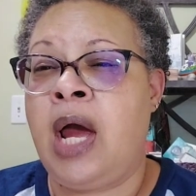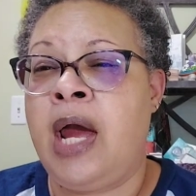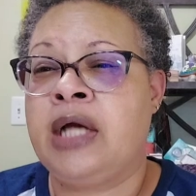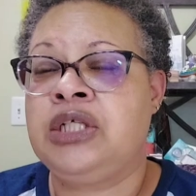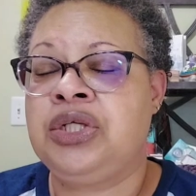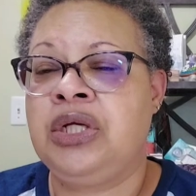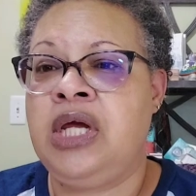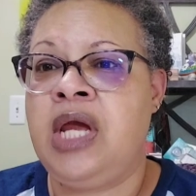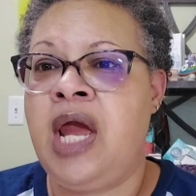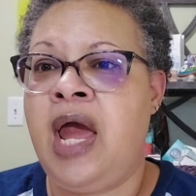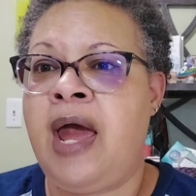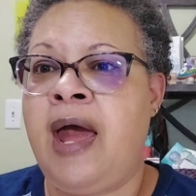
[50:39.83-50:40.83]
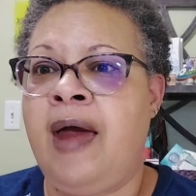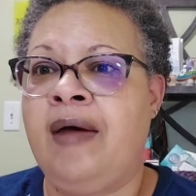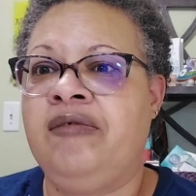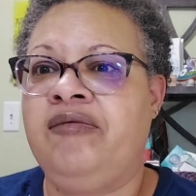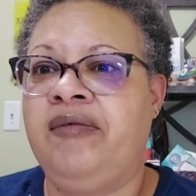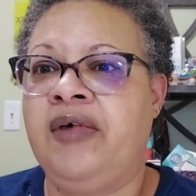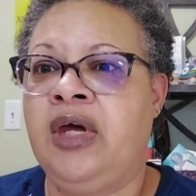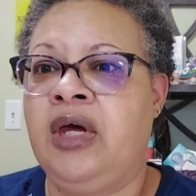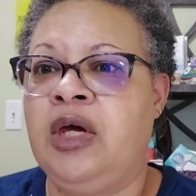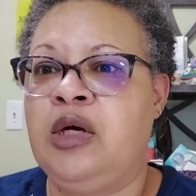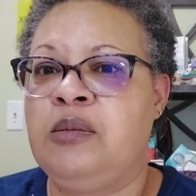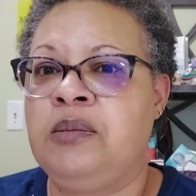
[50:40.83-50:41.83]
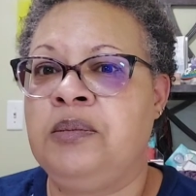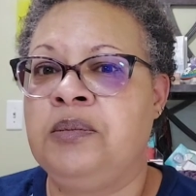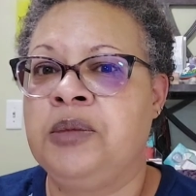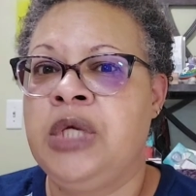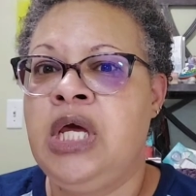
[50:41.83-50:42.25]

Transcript: I actually have um,